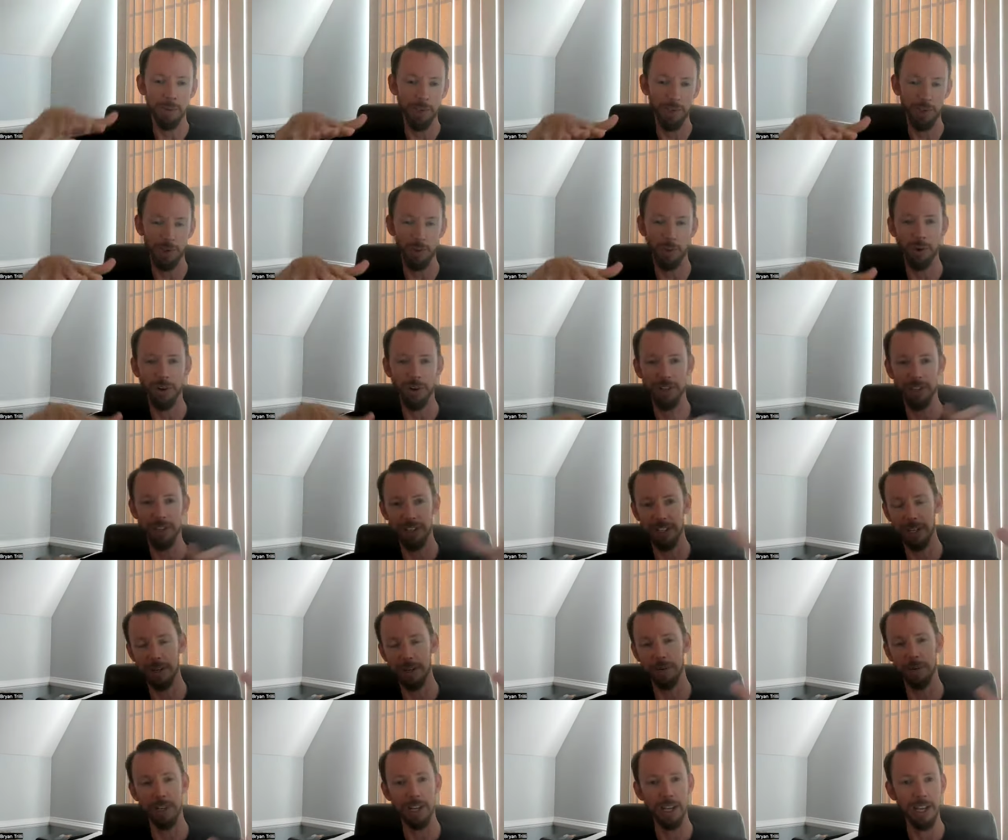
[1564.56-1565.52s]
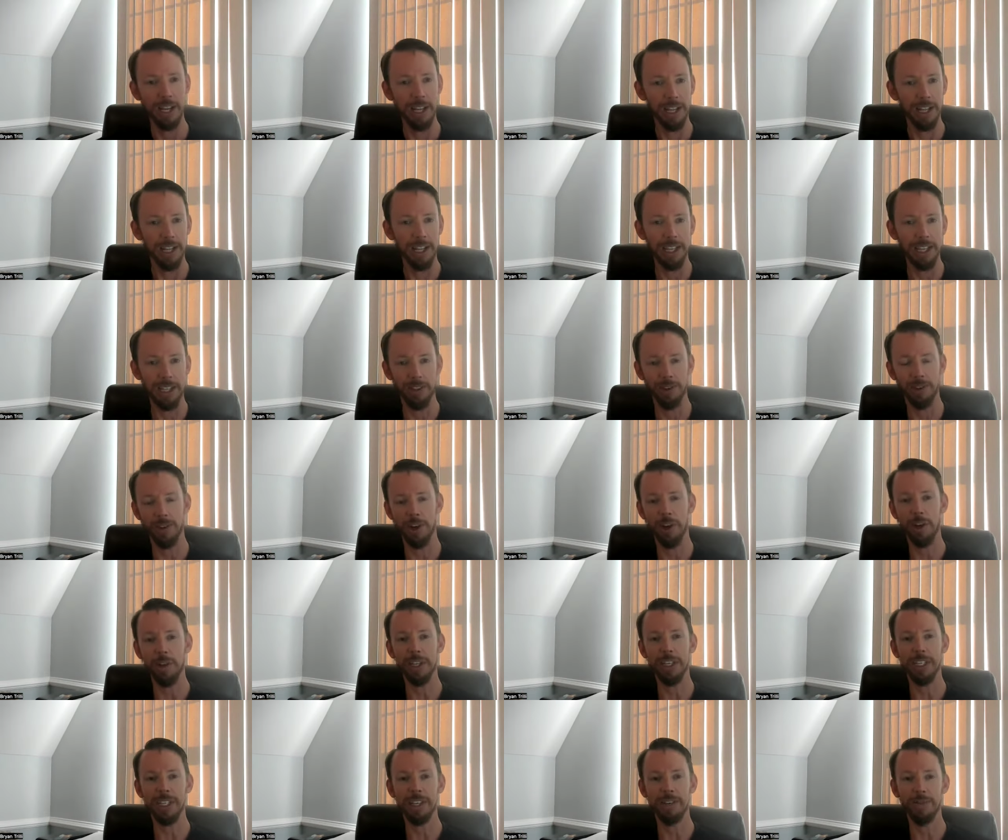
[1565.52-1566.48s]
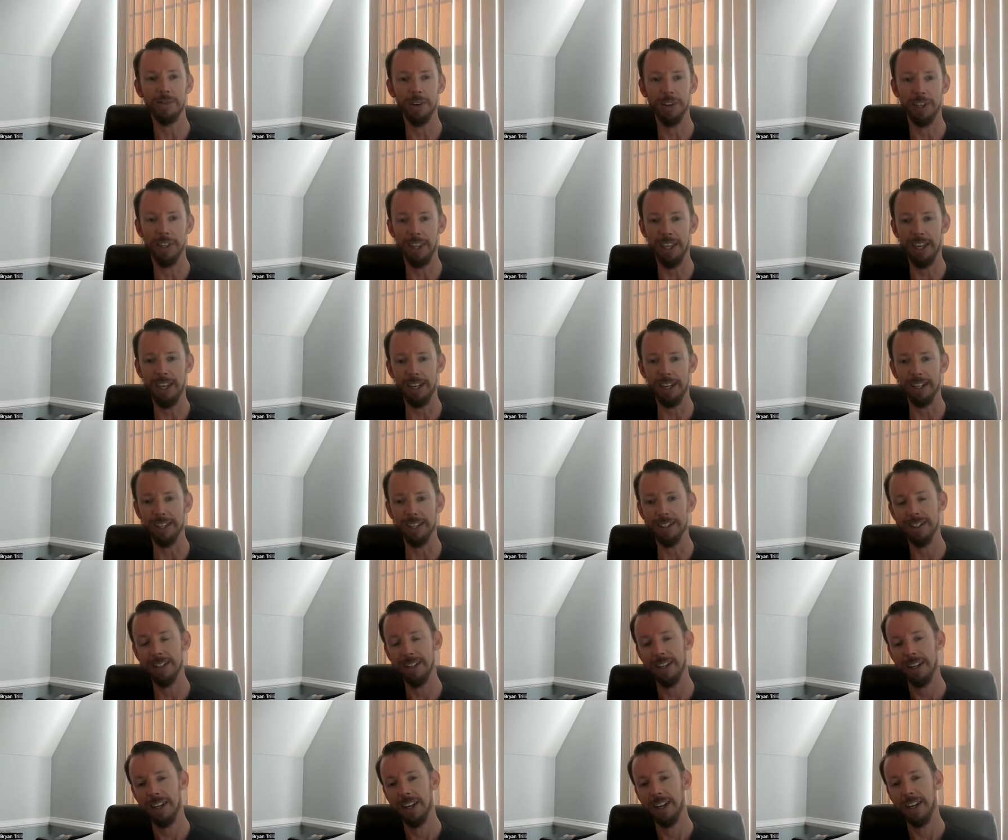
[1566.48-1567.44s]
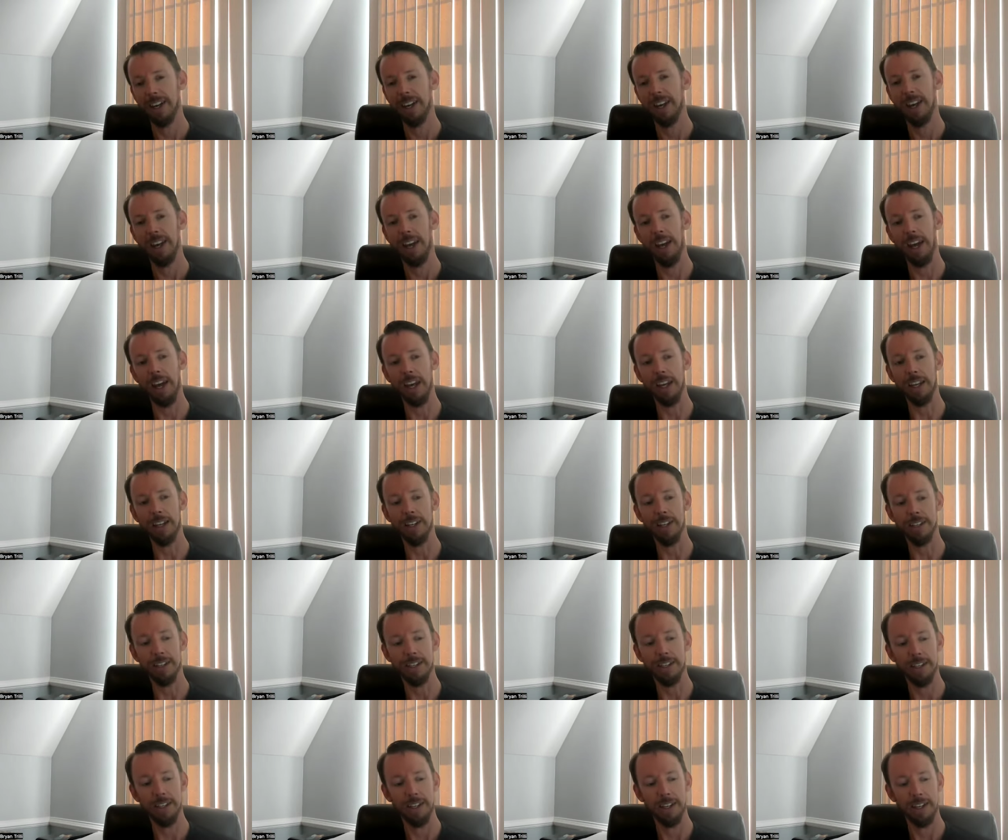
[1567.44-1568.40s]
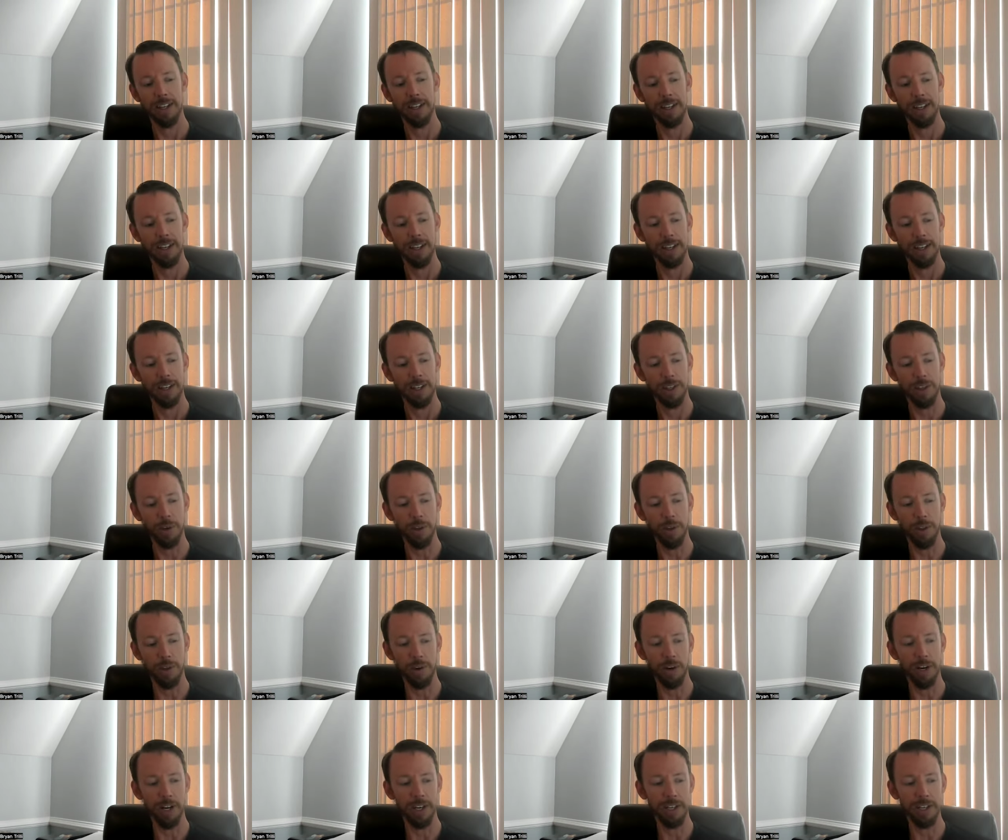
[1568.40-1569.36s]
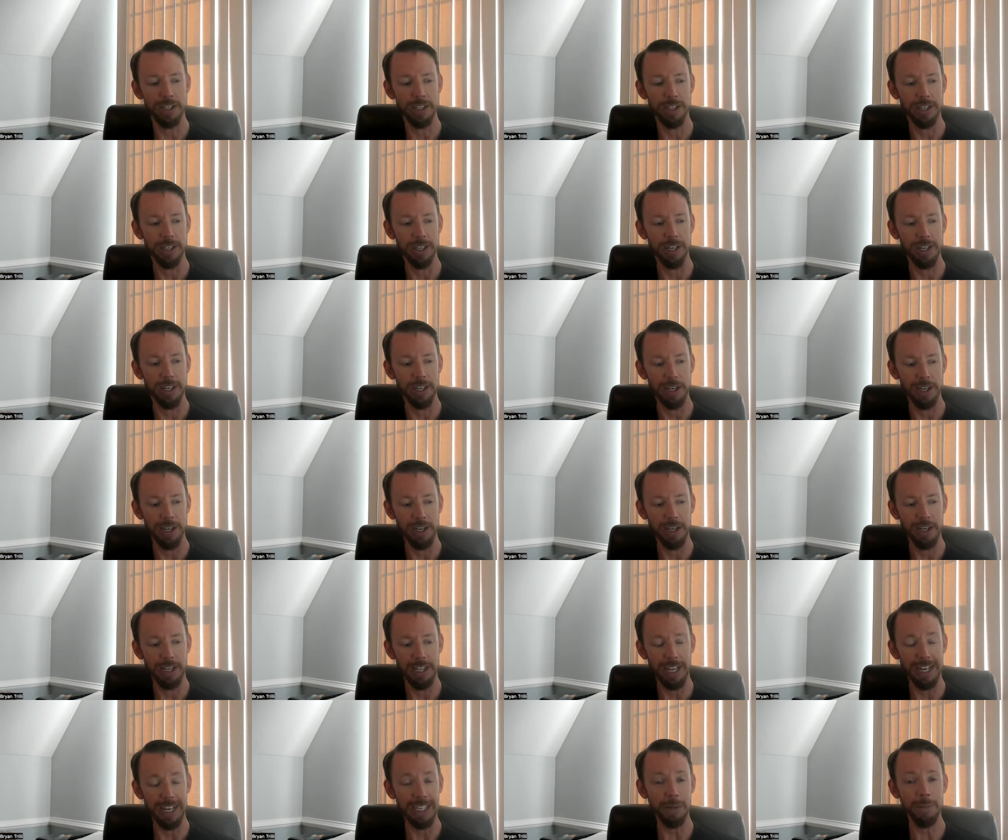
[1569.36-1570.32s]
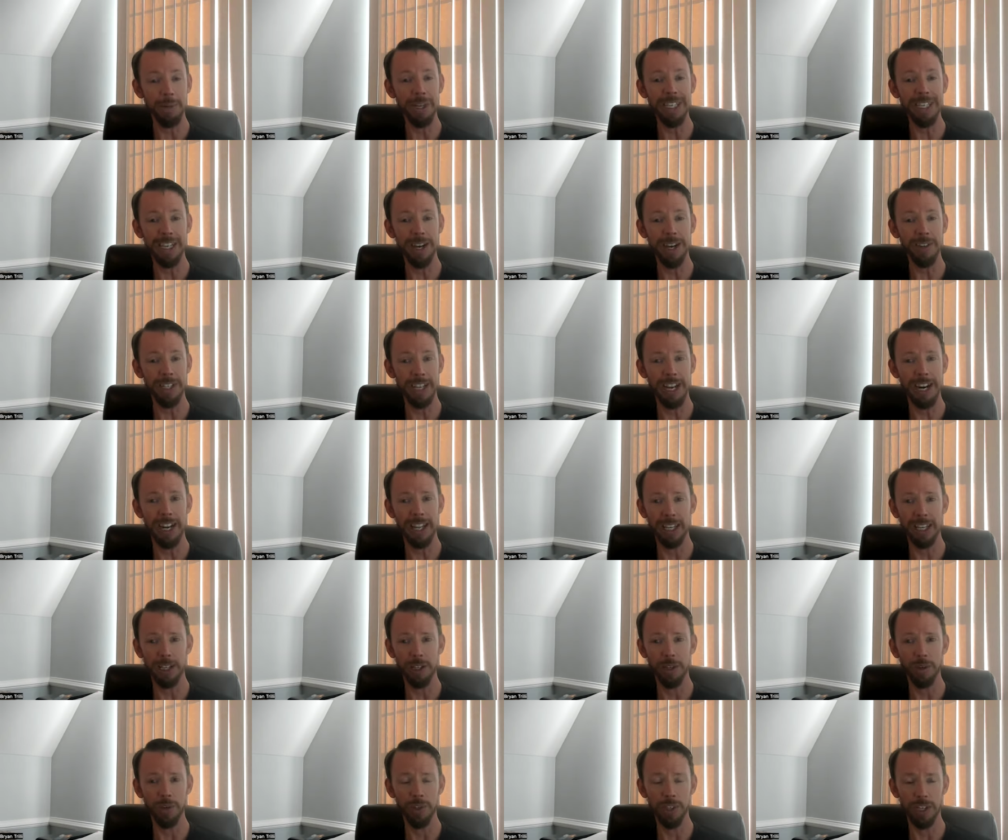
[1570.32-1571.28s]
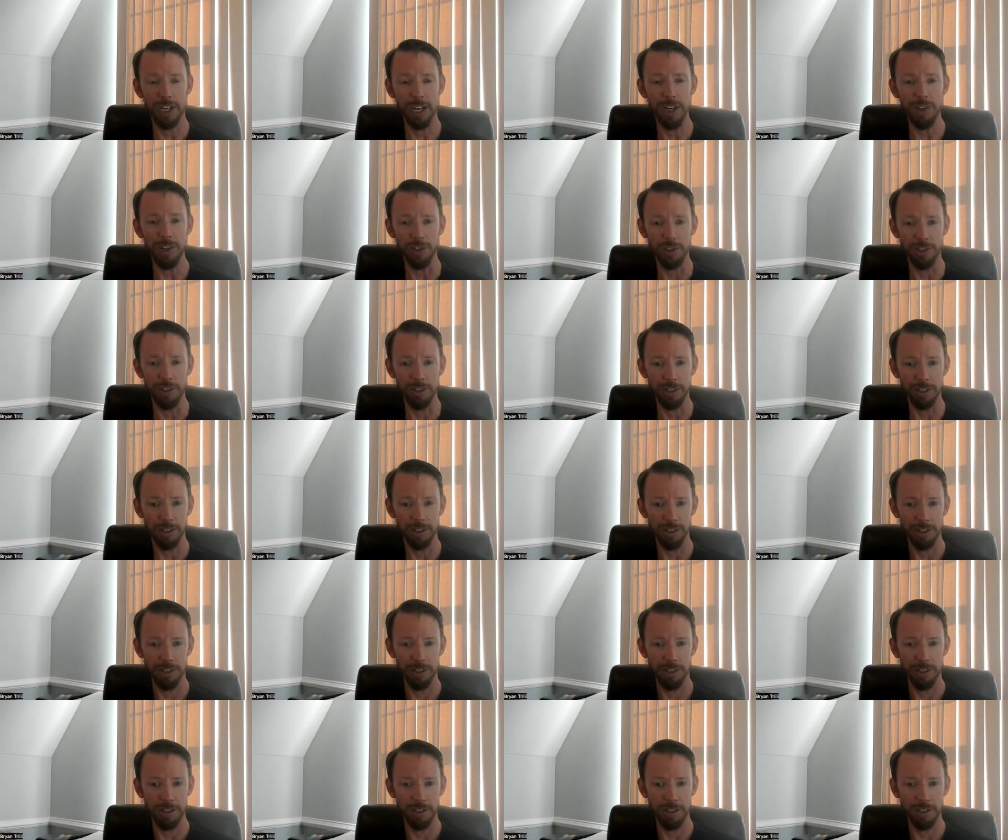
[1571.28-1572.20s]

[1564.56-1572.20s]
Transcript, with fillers: was short, and that like there's all these different things, and so there is that to me sounds kind of like hallucinations.